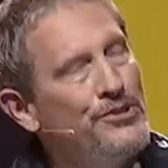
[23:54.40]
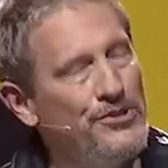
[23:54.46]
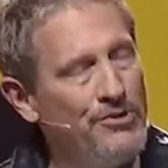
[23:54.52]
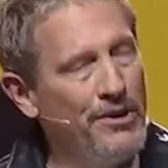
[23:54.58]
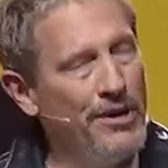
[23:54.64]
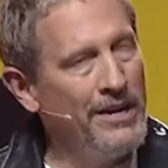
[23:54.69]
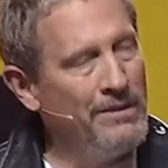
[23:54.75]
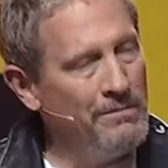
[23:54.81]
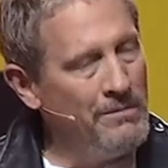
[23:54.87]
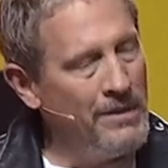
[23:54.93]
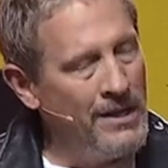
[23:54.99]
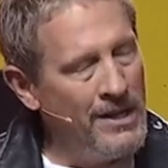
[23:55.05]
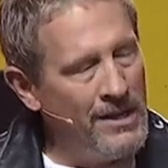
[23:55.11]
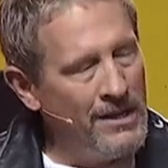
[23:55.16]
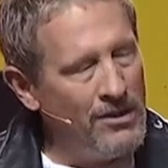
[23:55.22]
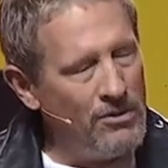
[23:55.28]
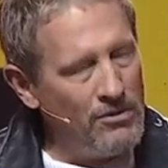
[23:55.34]
dream
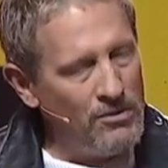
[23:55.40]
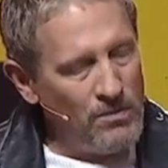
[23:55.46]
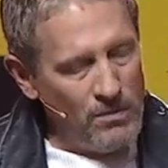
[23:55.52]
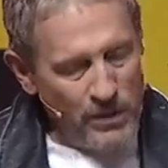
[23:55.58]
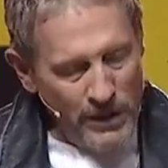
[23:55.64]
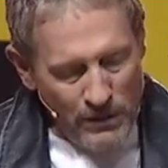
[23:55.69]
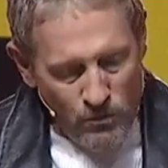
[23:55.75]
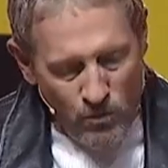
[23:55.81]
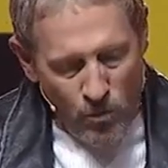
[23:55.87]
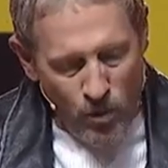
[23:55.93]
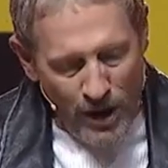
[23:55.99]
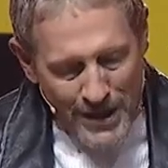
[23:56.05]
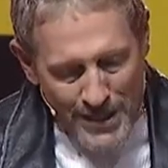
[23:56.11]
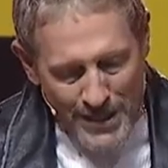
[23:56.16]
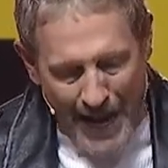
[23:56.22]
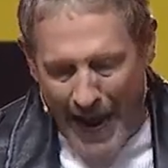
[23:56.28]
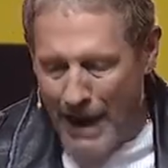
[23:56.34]
when what
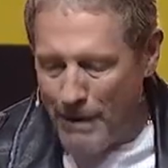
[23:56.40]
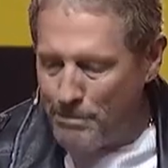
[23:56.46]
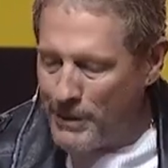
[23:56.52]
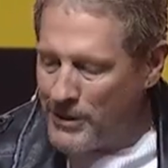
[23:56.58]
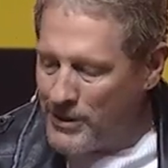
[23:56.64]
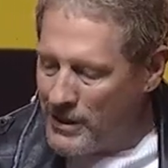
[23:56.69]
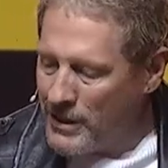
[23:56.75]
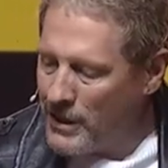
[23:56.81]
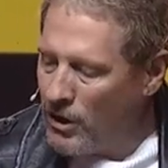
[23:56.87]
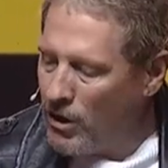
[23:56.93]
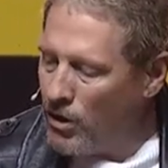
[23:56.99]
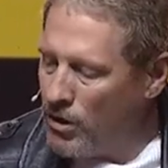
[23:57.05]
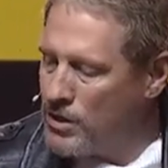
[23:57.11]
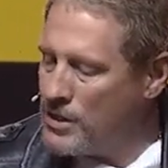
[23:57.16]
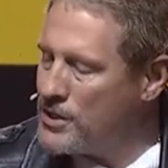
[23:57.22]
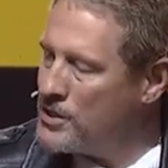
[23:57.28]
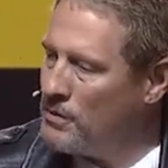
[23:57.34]
has happened
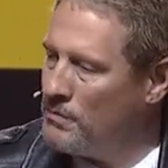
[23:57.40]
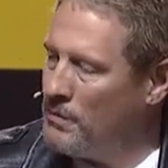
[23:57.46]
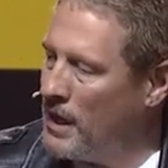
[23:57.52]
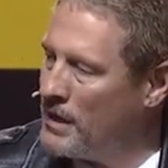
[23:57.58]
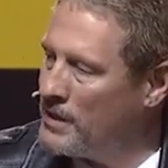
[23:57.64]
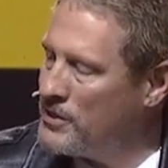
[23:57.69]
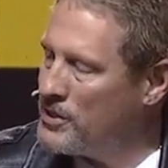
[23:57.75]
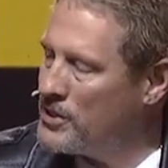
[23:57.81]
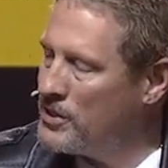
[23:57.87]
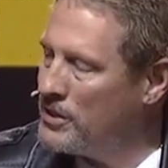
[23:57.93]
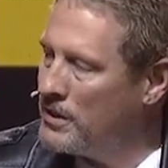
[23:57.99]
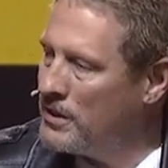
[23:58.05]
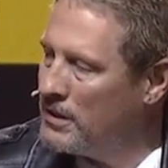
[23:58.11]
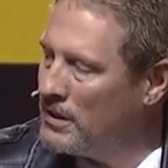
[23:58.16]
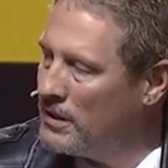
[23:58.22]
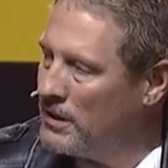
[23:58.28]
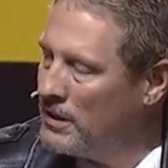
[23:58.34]
hurts so much?
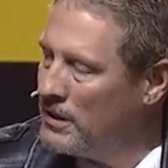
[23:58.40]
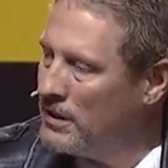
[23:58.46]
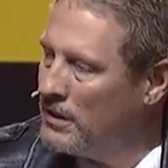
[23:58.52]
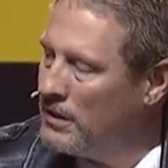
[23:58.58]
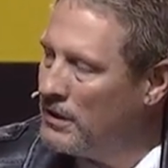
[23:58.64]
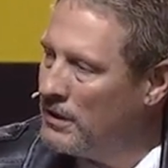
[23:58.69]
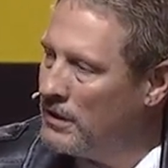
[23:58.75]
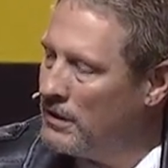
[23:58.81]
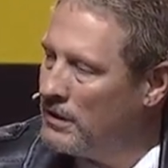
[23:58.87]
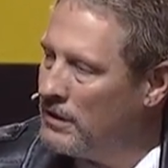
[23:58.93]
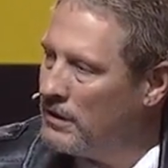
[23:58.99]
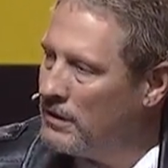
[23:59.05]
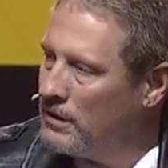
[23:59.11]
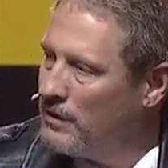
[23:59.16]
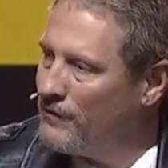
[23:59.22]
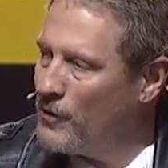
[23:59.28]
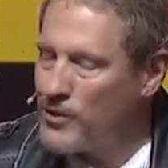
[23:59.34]

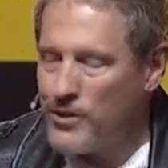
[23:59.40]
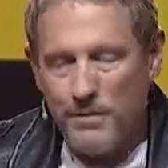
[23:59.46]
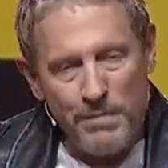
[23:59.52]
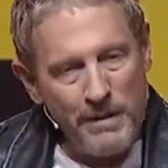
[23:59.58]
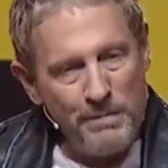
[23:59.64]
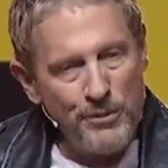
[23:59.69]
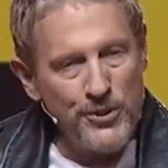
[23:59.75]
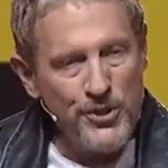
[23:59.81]
The folks and people